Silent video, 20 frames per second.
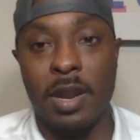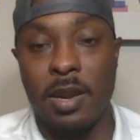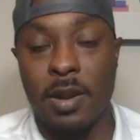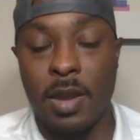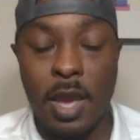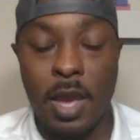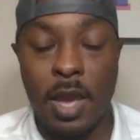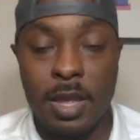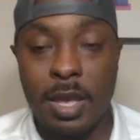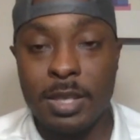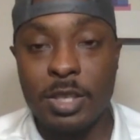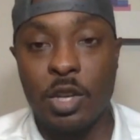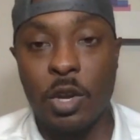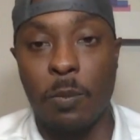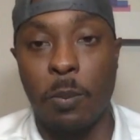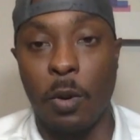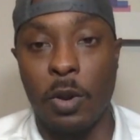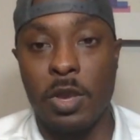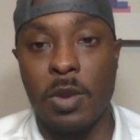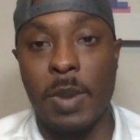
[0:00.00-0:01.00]
And that's a
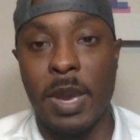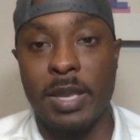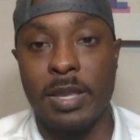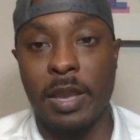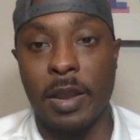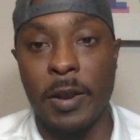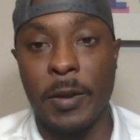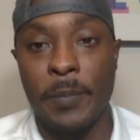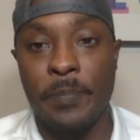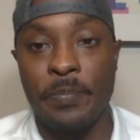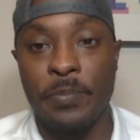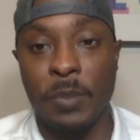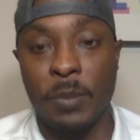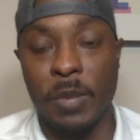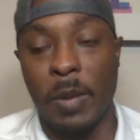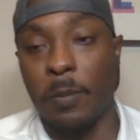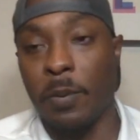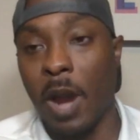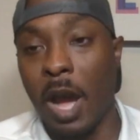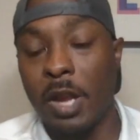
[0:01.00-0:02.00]
good point you make there. When
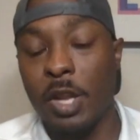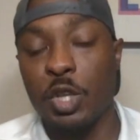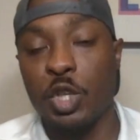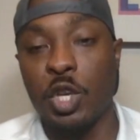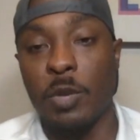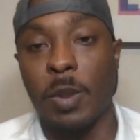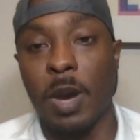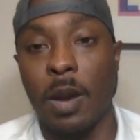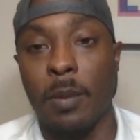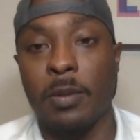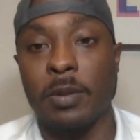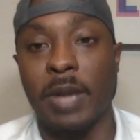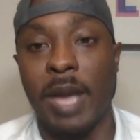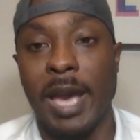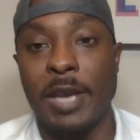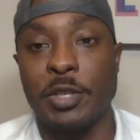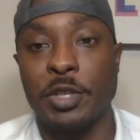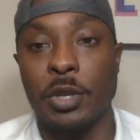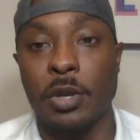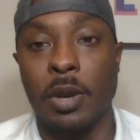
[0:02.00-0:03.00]
they brought in Chuba Hubbard
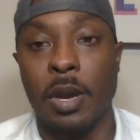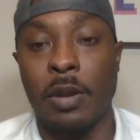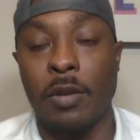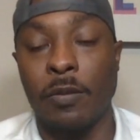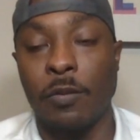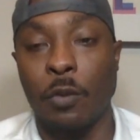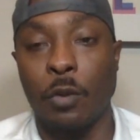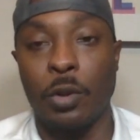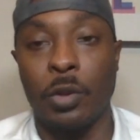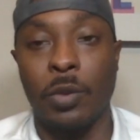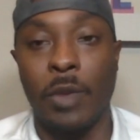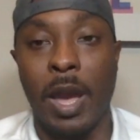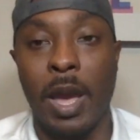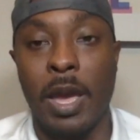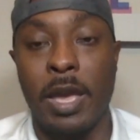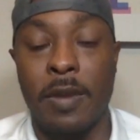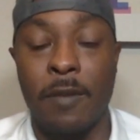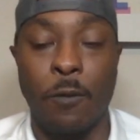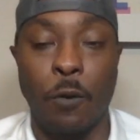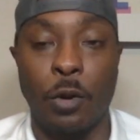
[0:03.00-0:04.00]
last year in the fourth round
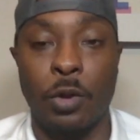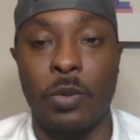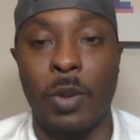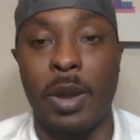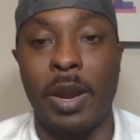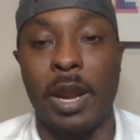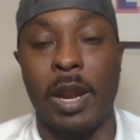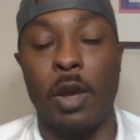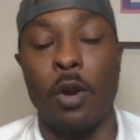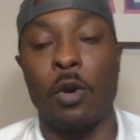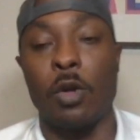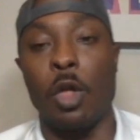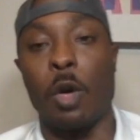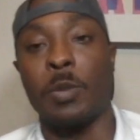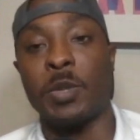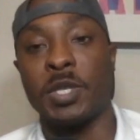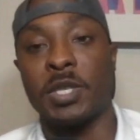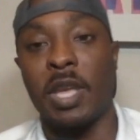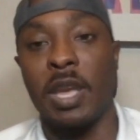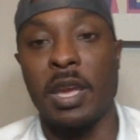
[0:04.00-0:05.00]
out of
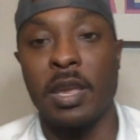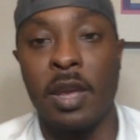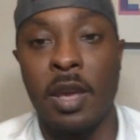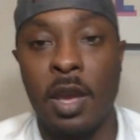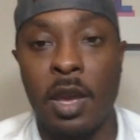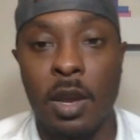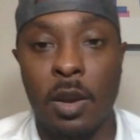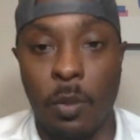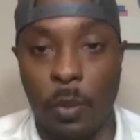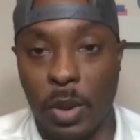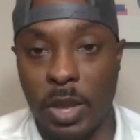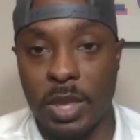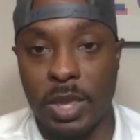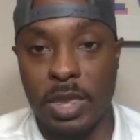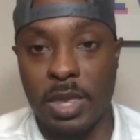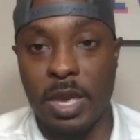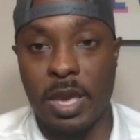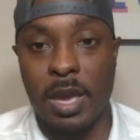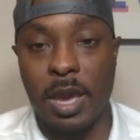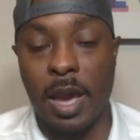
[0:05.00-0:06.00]
Oklahoma State with
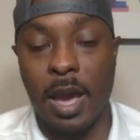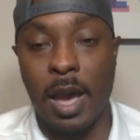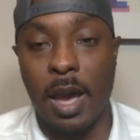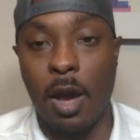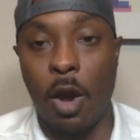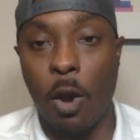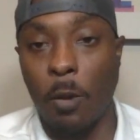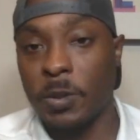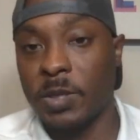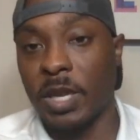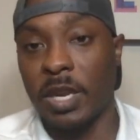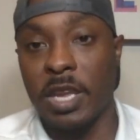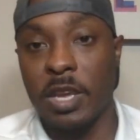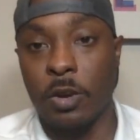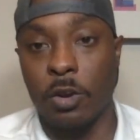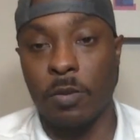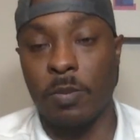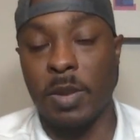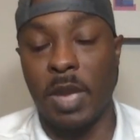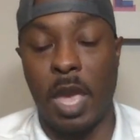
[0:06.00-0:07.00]
the hopes that he
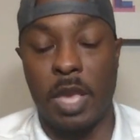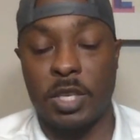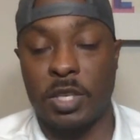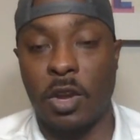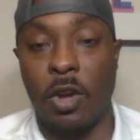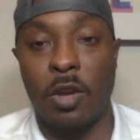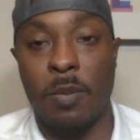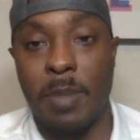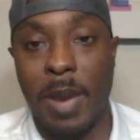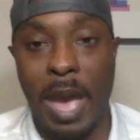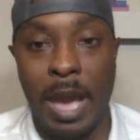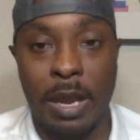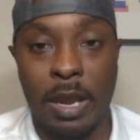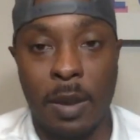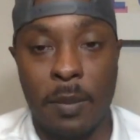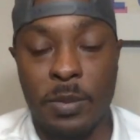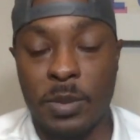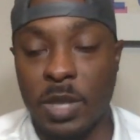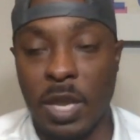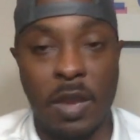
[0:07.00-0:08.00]
could be a solid
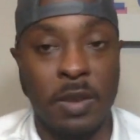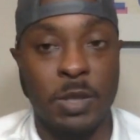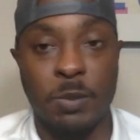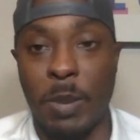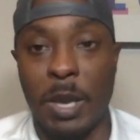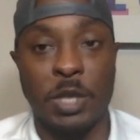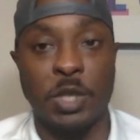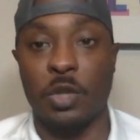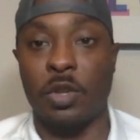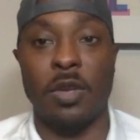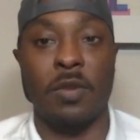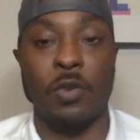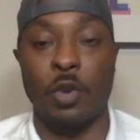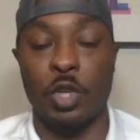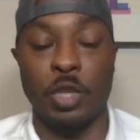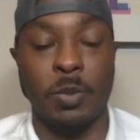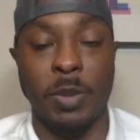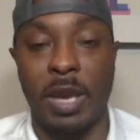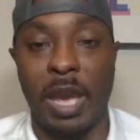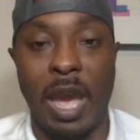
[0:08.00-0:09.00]
backup, especially if
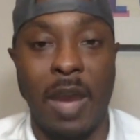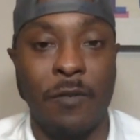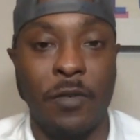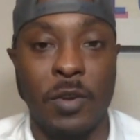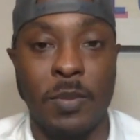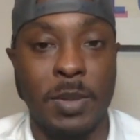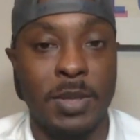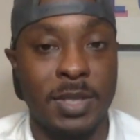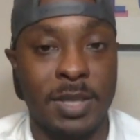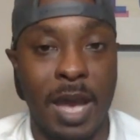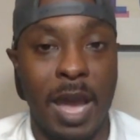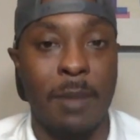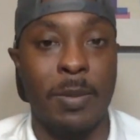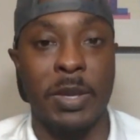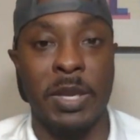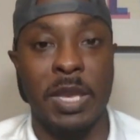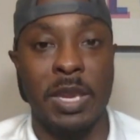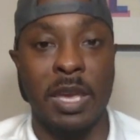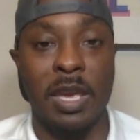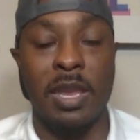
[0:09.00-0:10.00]
Christian McCaffrey missed time
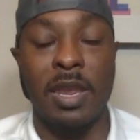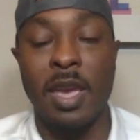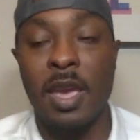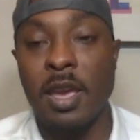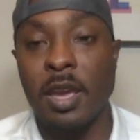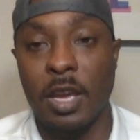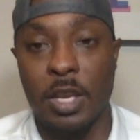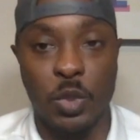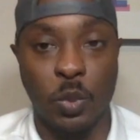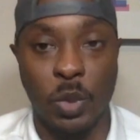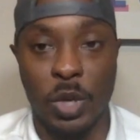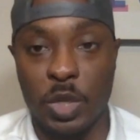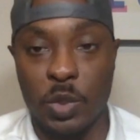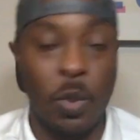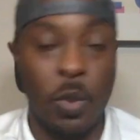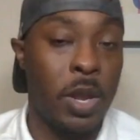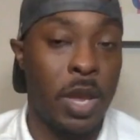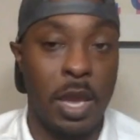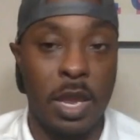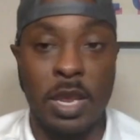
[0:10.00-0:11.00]
like he did in
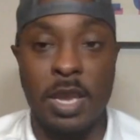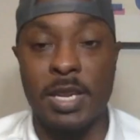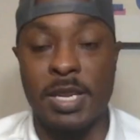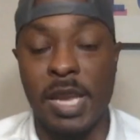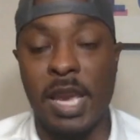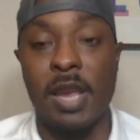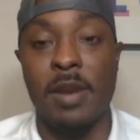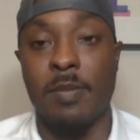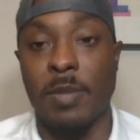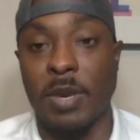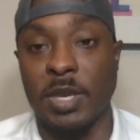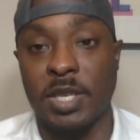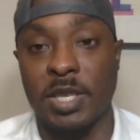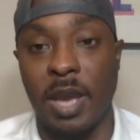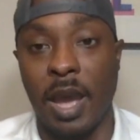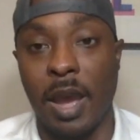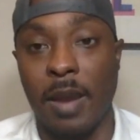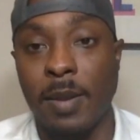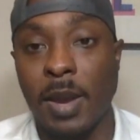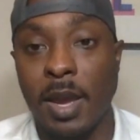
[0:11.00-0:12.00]
2020, and he did miss
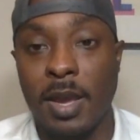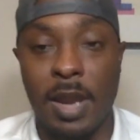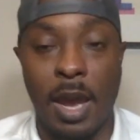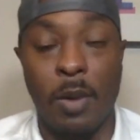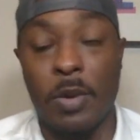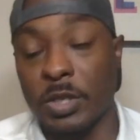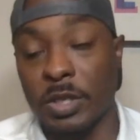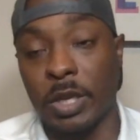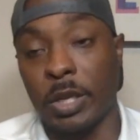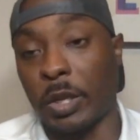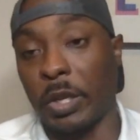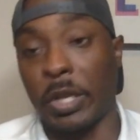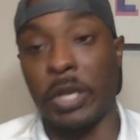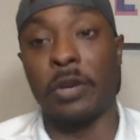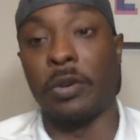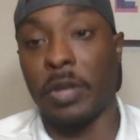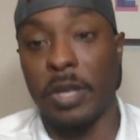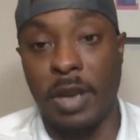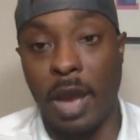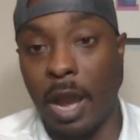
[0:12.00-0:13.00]
time. Now, he's
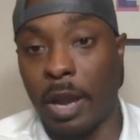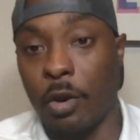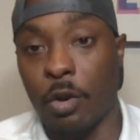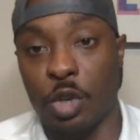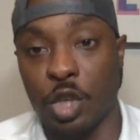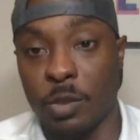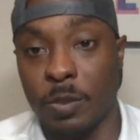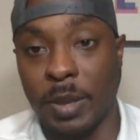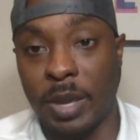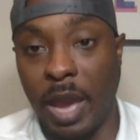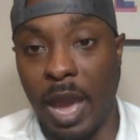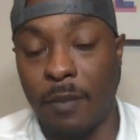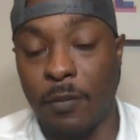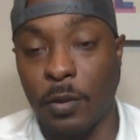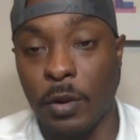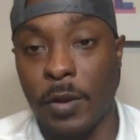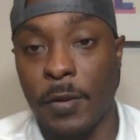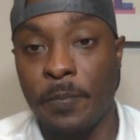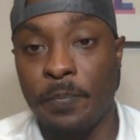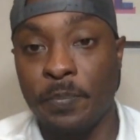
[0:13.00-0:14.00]
clearly not Christian
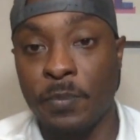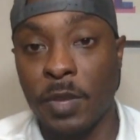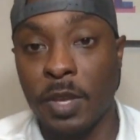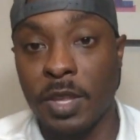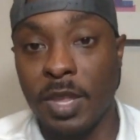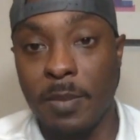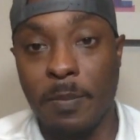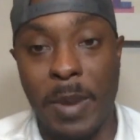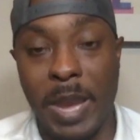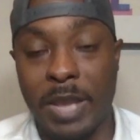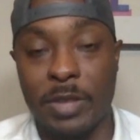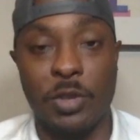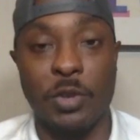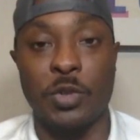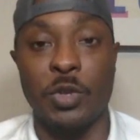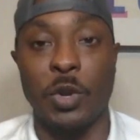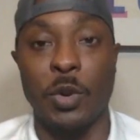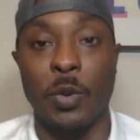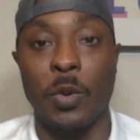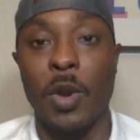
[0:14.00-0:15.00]
McCaffrey. And then
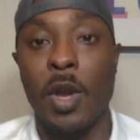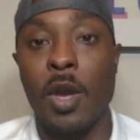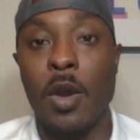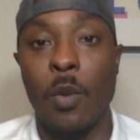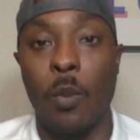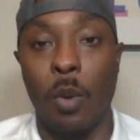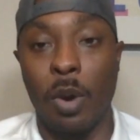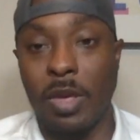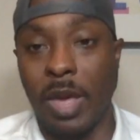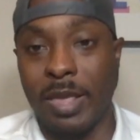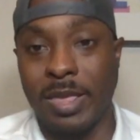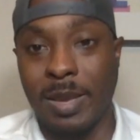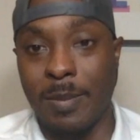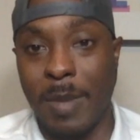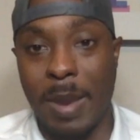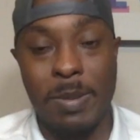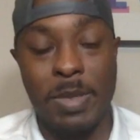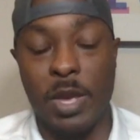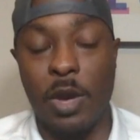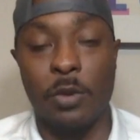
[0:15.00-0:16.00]
Panthers are one, I think,
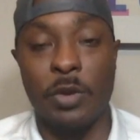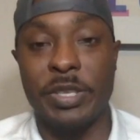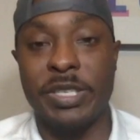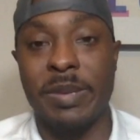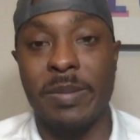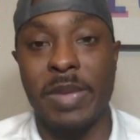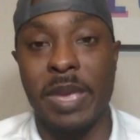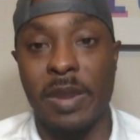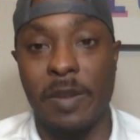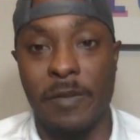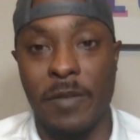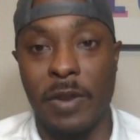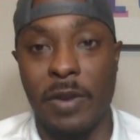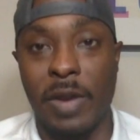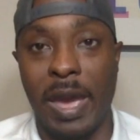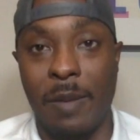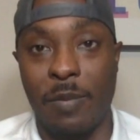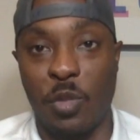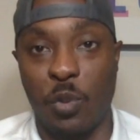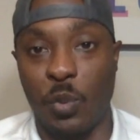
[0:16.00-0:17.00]
maybe the only team in the NFL to
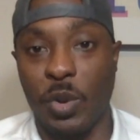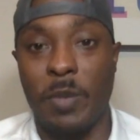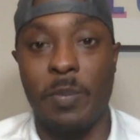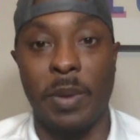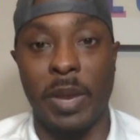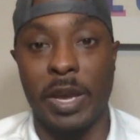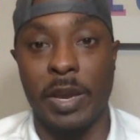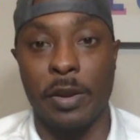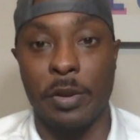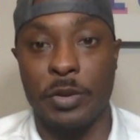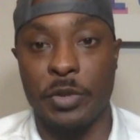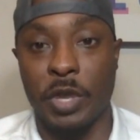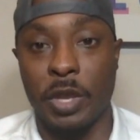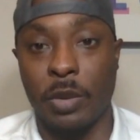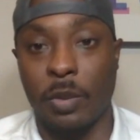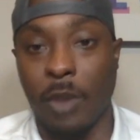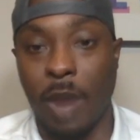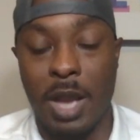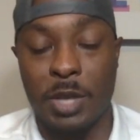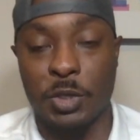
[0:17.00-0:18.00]
have three players on
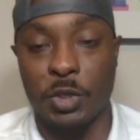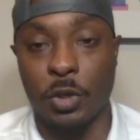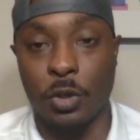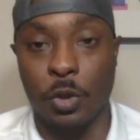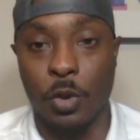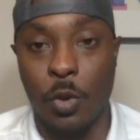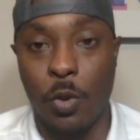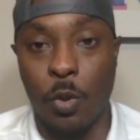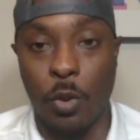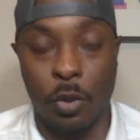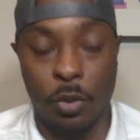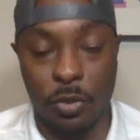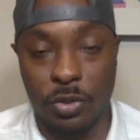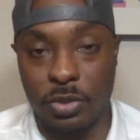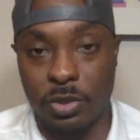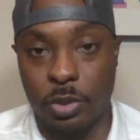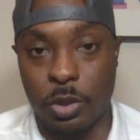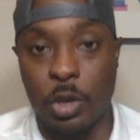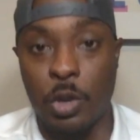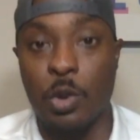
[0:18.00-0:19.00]
the roster who were
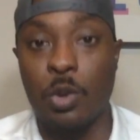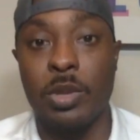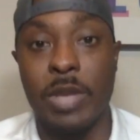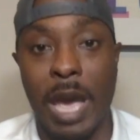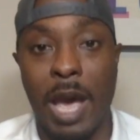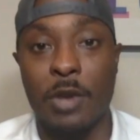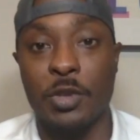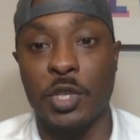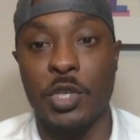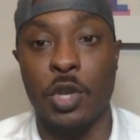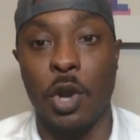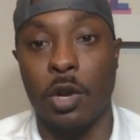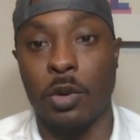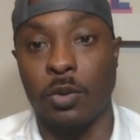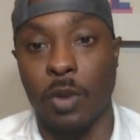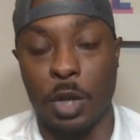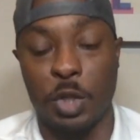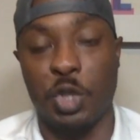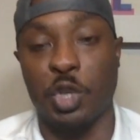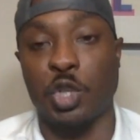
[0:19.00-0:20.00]
2,000-yard
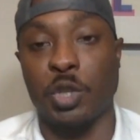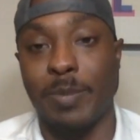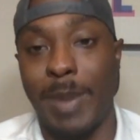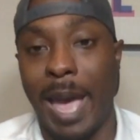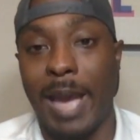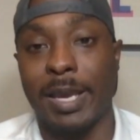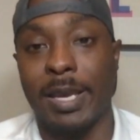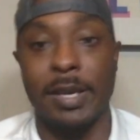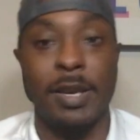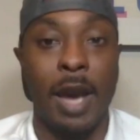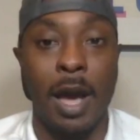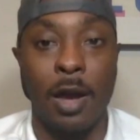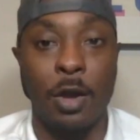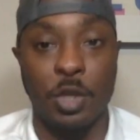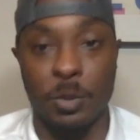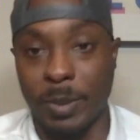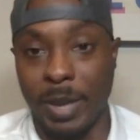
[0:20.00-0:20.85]
rushers back in college.